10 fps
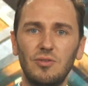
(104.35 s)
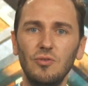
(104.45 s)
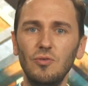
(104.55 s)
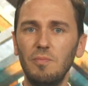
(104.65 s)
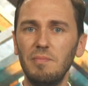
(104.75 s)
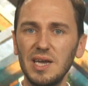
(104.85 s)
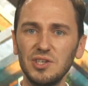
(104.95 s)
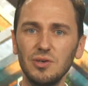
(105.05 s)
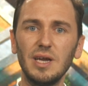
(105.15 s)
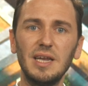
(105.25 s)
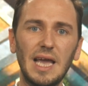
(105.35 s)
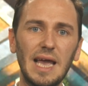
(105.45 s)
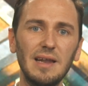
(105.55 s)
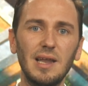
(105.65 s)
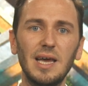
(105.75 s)
to measure and
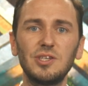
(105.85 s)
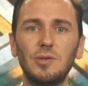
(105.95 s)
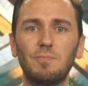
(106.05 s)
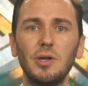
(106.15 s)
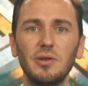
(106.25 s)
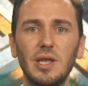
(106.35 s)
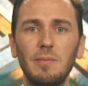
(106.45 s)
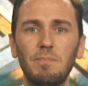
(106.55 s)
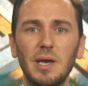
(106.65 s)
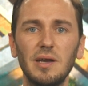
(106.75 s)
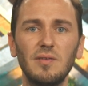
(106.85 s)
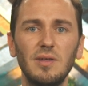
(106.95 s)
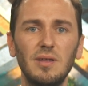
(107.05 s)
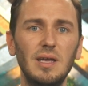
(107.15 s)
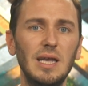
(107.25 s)
analyze the product impact,
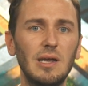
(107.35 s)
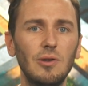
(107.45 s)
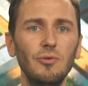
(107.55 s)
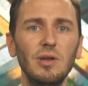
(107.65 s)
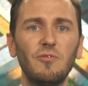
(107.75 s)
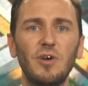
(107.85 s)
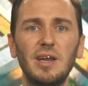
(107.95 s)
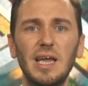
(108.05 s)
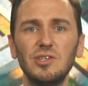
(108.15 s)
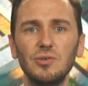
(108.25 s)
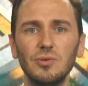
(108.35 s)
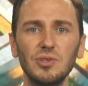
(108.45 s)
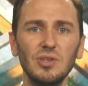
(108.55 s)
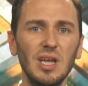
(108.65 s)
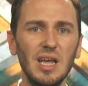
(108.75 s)
including
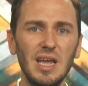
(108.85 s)
financials,